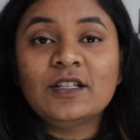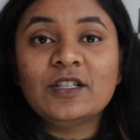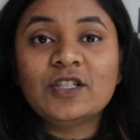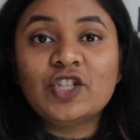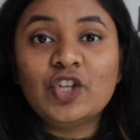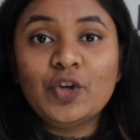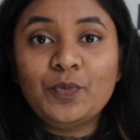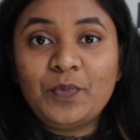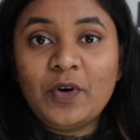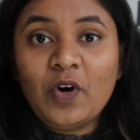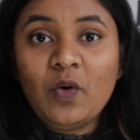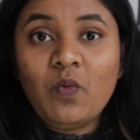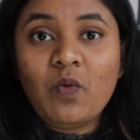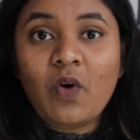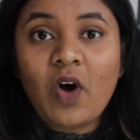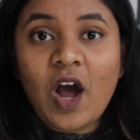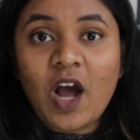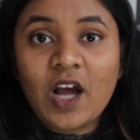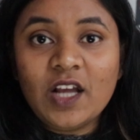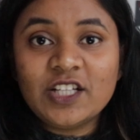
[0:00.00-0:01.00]
Super
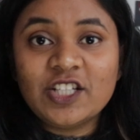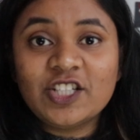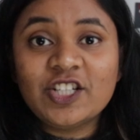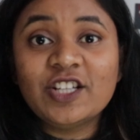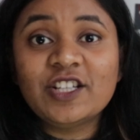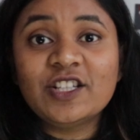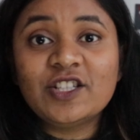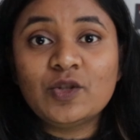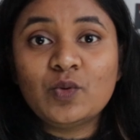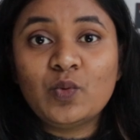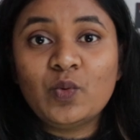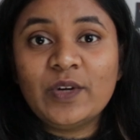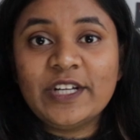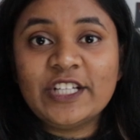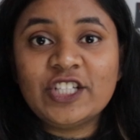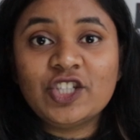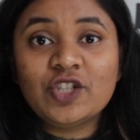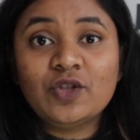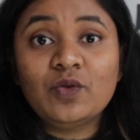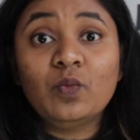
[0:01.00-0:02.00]
Wash
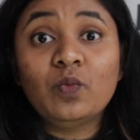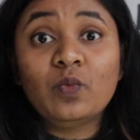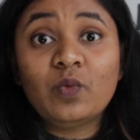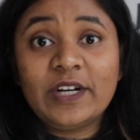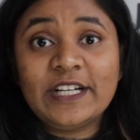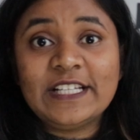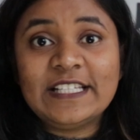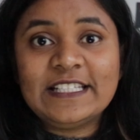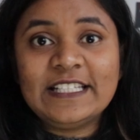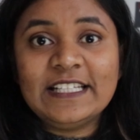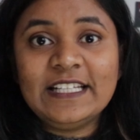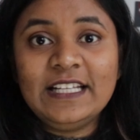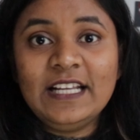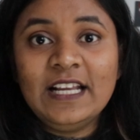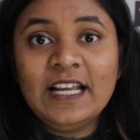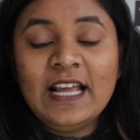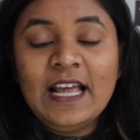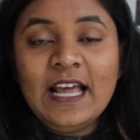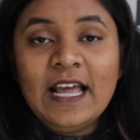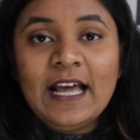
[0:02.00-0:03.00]
Swish Worsted.
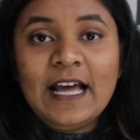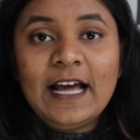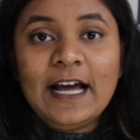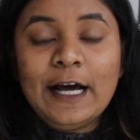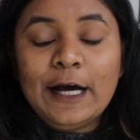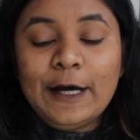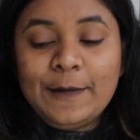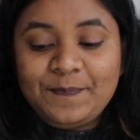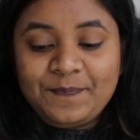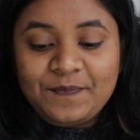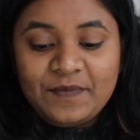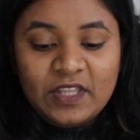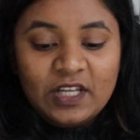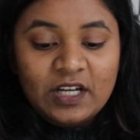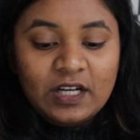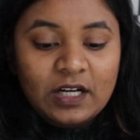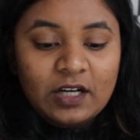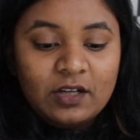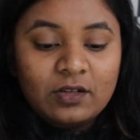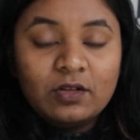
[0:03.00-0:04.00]

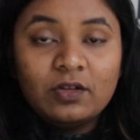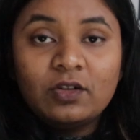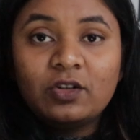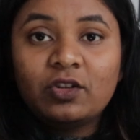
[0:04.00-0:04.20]
The